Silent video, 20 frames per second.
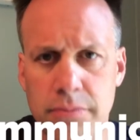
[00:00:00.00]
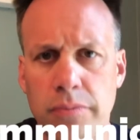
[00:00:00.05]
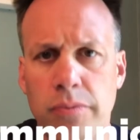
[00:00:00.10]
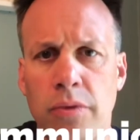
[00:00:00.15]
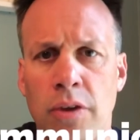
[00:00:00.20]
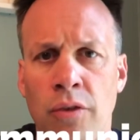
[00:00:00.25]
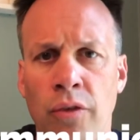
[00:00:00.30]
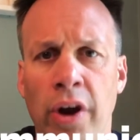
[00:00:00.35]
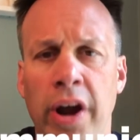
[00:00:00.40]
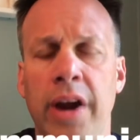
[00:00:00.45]

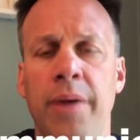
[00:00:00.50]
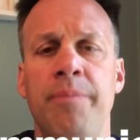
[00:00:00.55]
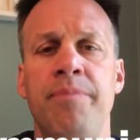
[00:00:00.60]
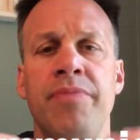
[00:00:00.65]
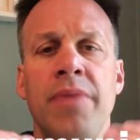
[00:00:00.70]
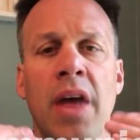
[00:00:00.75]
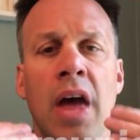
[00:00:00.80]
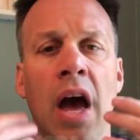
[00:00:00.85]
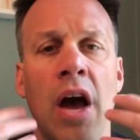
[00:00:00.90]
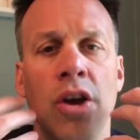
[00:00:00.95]
right?
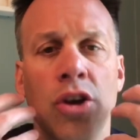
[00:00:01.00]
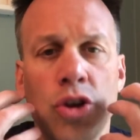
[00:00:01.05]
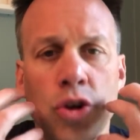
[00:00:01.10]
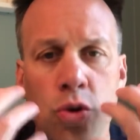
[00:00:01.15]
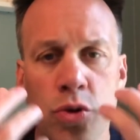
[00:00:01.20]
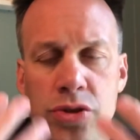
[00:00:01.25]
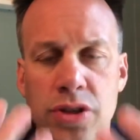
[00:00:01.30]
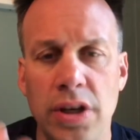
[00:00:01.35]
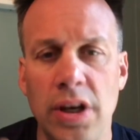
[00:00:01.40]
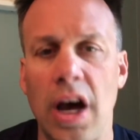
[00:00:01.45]

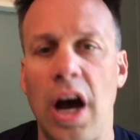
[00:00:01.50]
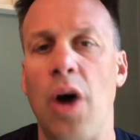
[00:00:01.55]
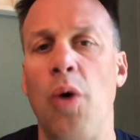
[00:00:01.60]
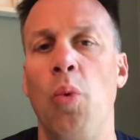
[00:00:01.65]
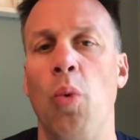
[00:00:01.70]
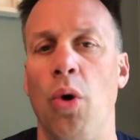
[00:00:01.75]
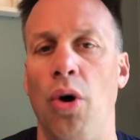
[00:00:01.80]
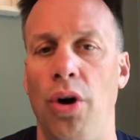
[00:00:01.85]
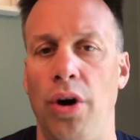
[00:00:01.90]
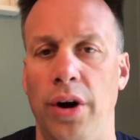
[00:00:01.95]
Using our
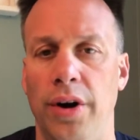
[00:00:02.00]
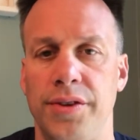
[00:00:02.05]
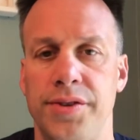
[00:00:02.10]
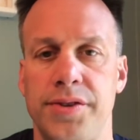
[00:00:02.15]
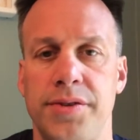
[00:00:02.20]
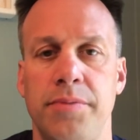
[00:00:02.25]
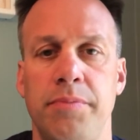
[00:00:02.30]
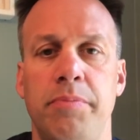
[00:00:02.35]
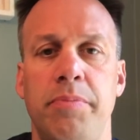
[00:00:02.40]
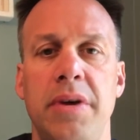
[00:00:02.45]

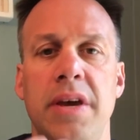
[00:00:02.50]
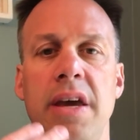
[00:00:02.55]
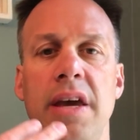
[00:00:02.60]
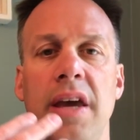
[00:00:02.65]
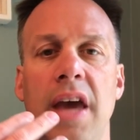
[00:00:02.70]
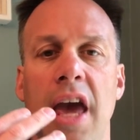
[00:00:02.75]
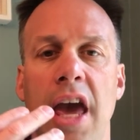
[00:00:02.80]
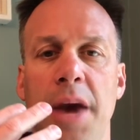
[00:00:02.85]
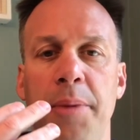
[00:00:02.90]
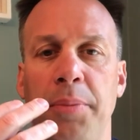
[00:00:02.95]
words, being
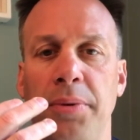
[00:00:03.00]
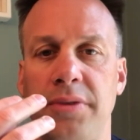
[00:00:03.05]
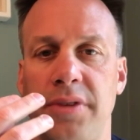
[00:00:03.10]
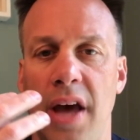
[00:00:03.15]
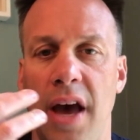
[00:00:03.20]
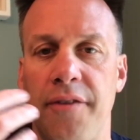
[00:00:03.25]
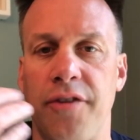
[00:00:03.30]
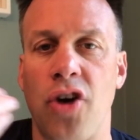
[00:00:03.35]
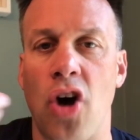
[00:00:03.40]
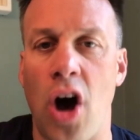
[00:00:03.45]
able to
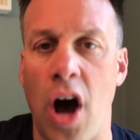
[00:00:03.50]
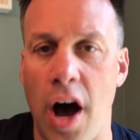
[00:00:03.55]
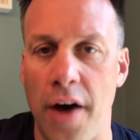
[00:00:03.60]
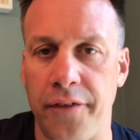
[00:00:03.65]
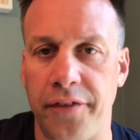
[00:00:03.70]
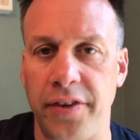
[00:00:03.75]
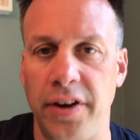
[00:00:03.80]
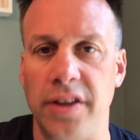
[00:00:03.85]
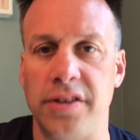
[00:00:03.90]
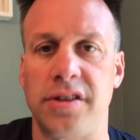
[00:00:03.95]
have
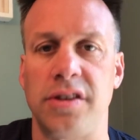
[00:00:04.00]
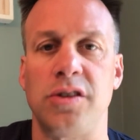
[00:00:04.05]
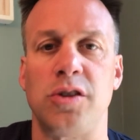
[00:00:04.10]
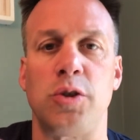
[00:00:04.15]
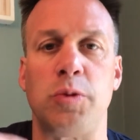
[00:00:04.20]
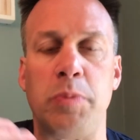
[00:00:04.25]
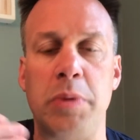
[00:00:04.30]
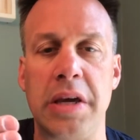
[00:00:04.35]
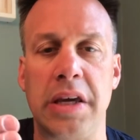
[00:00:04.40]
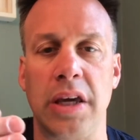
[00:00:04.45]
confidence in
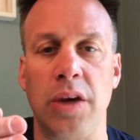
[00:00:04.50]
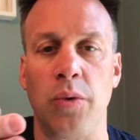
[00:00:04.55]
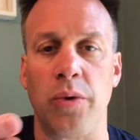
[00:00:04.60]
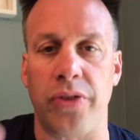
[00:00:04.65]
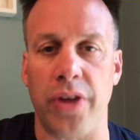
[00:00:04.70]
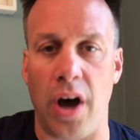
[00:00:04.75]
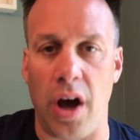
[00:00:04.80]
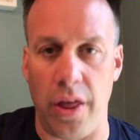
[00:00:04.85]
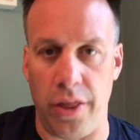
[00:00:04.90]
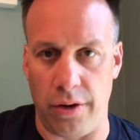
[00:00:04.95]
speaking with
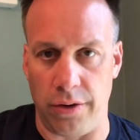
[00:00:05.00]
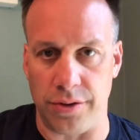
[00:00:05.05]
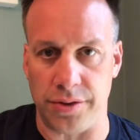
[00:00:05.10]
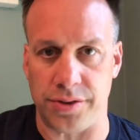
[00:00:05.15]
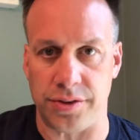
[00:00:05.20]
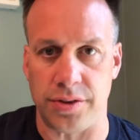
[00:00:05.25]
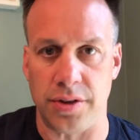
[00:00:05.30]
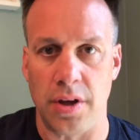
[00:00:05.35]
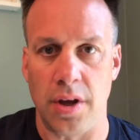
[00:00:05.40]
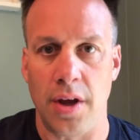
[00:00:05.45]

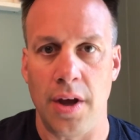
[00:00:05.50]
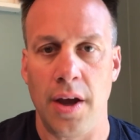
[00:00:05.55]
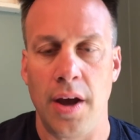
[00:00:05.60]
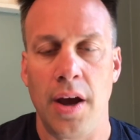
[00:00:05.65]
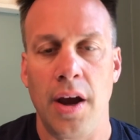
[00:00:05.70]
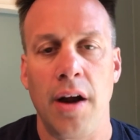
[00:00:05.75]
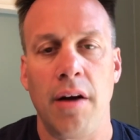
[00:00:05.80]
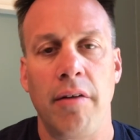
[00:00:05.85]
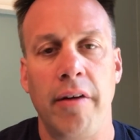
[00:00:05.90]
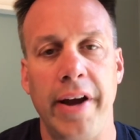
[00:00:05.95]
others,
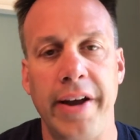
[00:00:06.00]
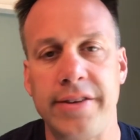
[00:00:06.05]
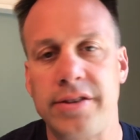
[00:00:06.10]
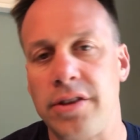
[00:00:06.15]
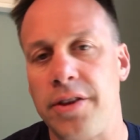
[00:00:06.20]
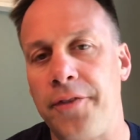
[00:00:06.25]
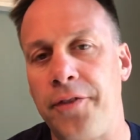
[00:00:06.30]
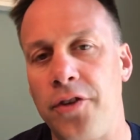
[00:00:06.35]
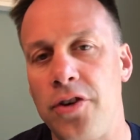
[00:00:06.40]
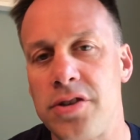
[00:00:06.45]
right? So
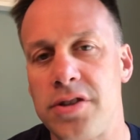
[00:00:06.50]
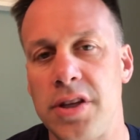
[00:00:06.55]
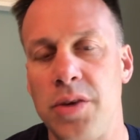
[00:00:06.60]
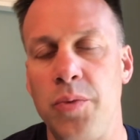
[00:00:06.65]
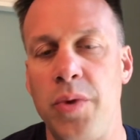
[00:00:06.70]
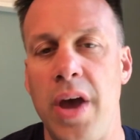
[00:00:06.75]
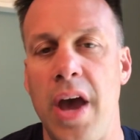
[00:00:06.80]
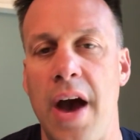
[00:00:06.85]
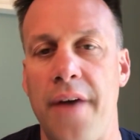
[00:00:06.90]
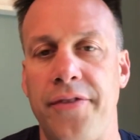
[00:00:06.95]
the first thing
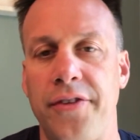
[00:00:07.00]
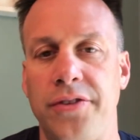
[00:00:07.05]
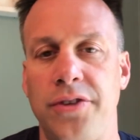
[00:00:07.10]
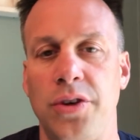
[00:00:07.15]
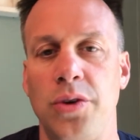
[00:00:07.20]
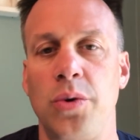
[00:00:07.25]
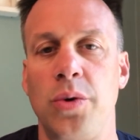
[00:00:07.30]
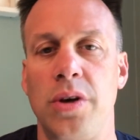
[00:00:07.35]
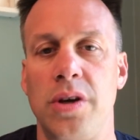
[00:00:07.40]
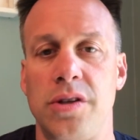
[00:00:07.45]
we have to
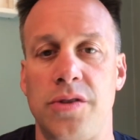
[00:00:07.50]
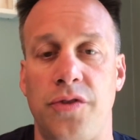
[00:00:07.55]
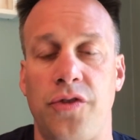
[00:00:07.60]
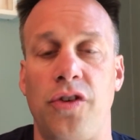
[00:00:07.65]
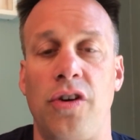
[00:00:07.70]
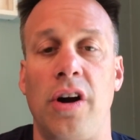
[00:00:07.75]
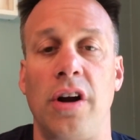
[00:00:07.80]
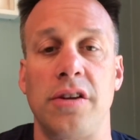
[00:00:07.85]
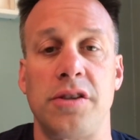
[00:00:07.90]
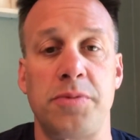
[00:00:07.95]
do is,
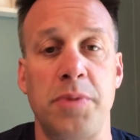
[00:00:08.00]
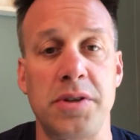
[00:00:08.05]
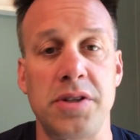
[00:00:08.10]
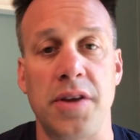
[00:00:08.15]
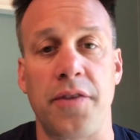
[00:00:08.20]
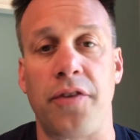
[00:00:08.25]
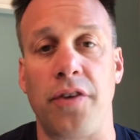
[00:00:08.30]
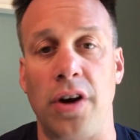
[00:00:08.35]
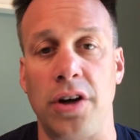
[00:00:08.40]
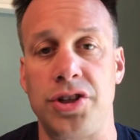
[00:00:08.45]
especially
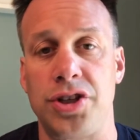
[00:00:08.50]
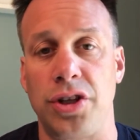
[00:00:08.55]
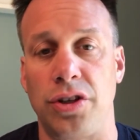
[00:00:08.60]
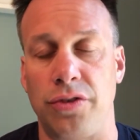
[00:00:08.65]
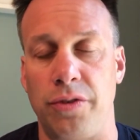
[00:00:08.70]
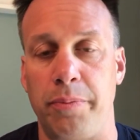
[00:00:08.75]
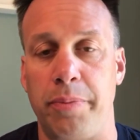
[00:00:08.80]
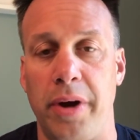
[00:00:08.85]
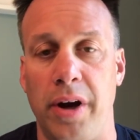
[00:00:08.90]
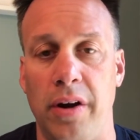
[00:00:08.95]
for our
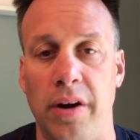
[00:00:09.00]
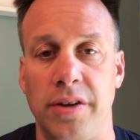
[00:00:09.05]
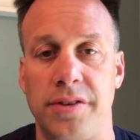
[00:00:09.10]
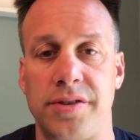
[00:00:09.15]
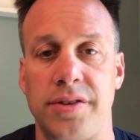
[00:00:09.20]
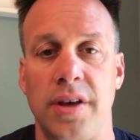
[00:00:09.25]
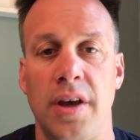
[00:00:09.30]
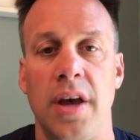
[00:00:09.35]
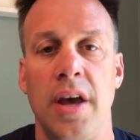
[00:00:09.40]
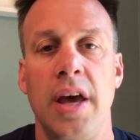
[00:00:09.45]
children
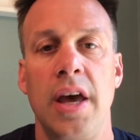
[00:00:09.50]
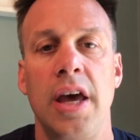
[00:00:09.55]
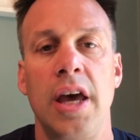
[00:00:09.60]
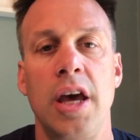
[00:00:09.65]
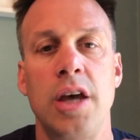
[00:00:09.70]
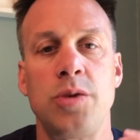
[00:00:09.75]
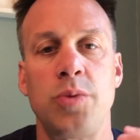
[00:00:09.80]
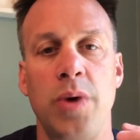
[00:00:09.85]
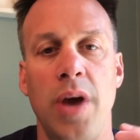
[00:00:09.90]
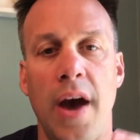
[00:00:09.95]
parents,
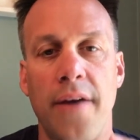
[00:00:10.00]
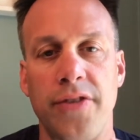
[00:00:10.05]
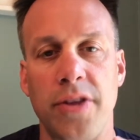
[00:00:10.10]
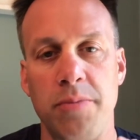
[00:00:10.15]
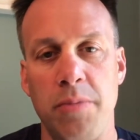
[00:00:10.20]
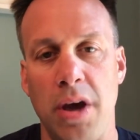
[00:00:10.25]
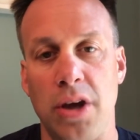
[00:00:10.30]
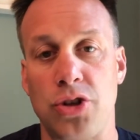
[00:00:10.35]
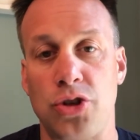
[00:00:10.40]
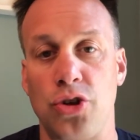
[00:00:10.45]
is we have to
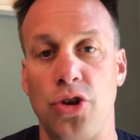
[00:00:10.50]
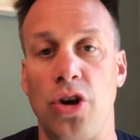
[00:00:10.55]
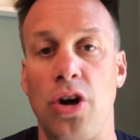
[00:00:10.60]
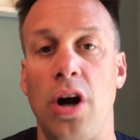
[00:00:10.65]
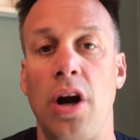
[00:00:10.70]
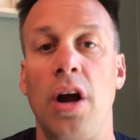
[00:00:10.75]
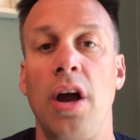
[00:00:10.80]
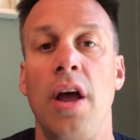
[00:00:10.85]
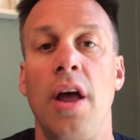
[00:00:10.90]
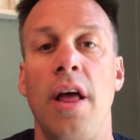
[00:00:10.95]
make
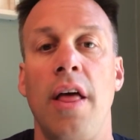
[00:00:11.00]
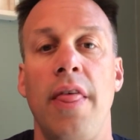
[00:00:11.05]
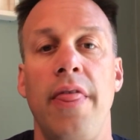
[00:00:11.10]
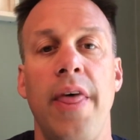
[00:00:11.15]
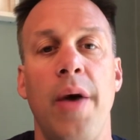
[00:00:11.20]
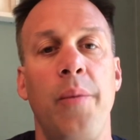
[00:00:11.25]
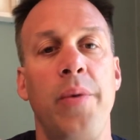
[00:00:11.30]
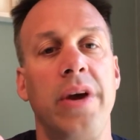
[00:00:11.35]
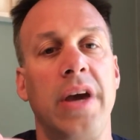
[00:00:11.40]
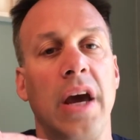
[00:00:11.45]
sure
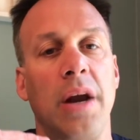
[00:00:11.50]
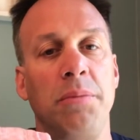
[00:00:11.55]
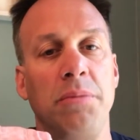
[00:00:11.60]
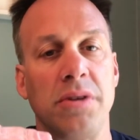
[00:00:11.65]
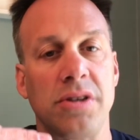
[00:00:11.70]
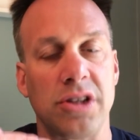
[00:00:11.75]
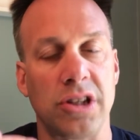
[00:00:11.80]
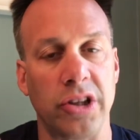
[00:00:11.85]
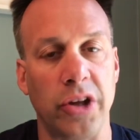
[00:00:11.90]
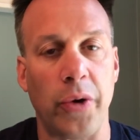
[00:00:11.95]
that we get them to
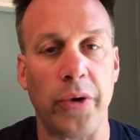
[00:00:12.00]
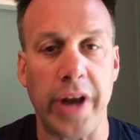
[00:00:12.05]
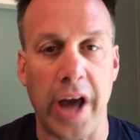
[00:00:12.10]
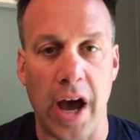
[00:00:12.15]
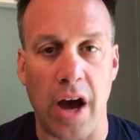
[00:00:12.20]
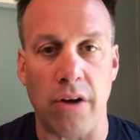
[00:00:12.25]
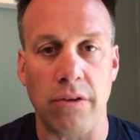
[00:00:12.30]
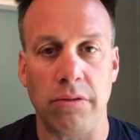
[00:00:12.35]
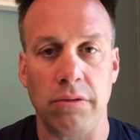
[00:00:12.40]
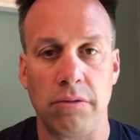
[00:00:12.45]
slow
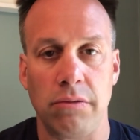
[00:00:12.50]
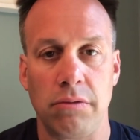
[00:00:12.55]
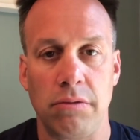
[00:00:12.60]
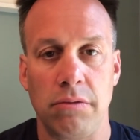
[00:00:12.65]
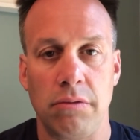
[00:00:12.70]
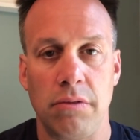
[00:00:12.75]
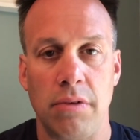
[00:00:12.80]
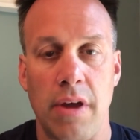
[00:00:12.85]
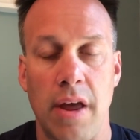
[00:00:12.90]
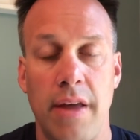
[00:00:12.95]
down,
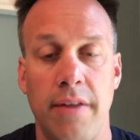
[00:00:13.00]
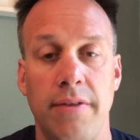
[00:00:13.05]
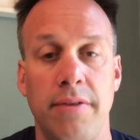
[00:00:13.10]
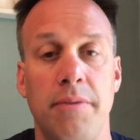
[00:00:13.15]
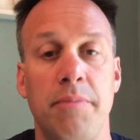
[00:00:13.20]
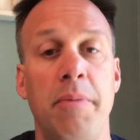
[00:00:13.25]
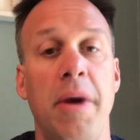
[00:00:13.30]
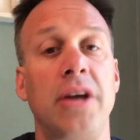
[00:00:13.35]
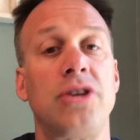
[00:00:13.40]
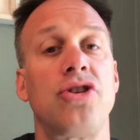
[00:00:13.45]

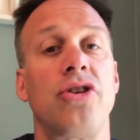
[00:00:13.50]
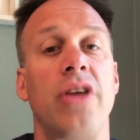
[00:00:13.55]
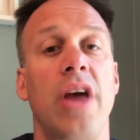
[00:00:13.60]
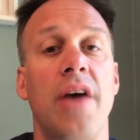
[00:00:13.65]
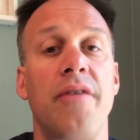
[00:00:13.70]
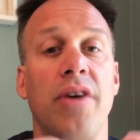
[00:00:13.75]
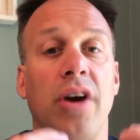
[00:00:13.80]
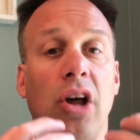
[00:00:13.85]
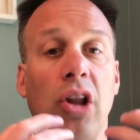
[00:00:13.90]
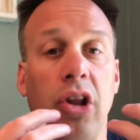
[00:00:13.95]
make sure they have
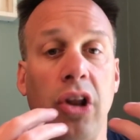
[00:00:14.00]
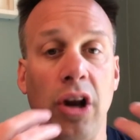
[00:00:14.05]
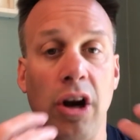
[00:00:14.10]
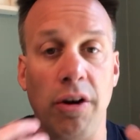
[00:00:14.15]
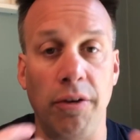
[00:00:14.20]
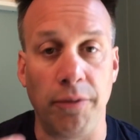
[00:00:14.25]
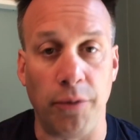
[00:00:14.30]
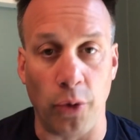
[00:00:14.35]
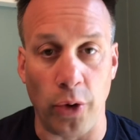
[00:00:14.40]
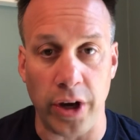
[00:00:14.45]
a
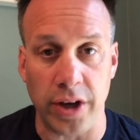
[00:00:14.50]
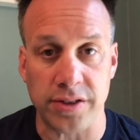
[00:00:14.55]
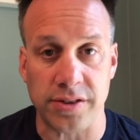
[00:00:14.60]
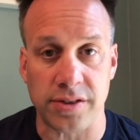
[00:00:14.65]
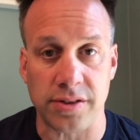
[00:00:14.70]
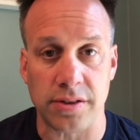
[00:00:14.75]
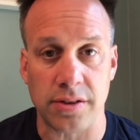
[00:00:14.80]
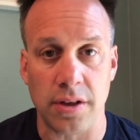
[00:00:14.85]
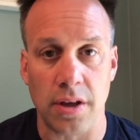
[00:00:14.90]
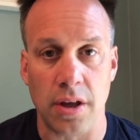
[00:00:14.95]
clear voice,